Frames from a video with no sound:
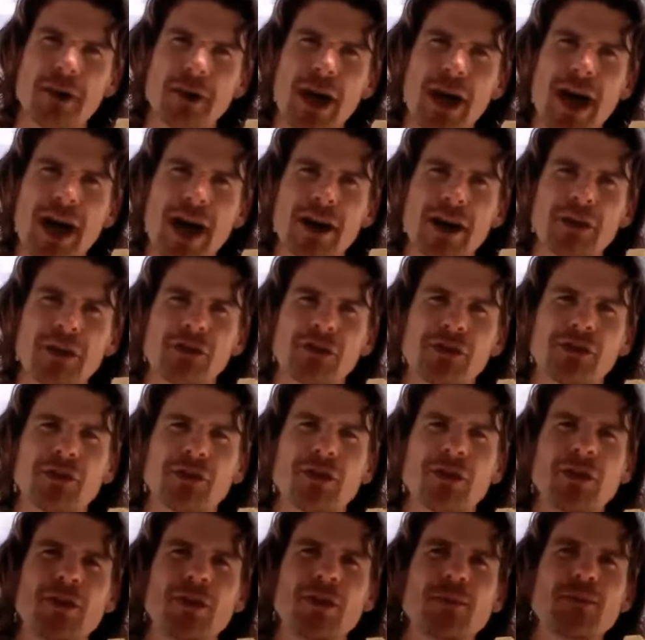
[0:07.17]

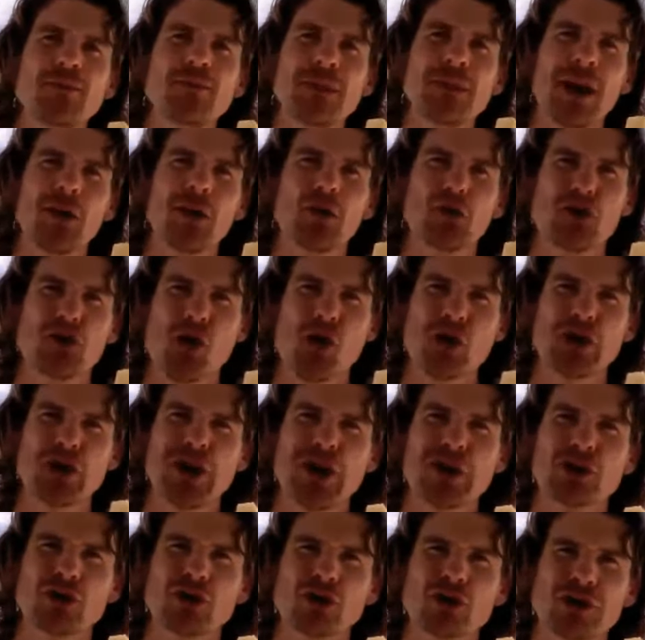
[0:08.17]
bananas under a
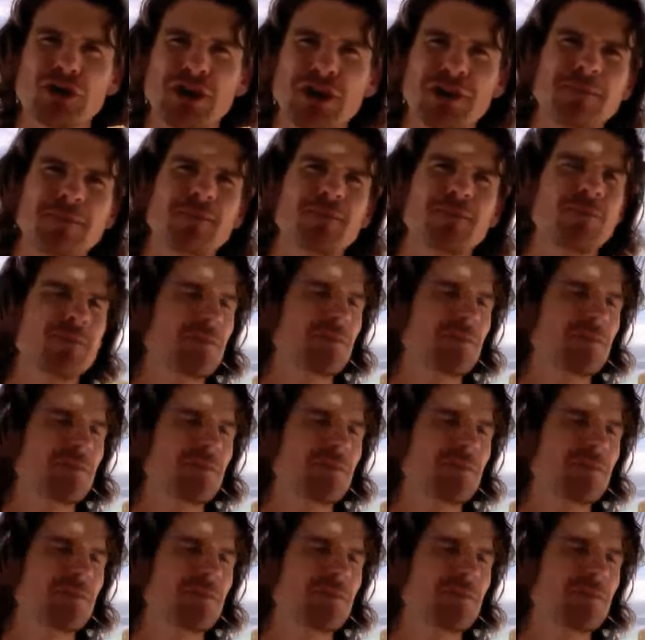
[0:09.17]
coconut tree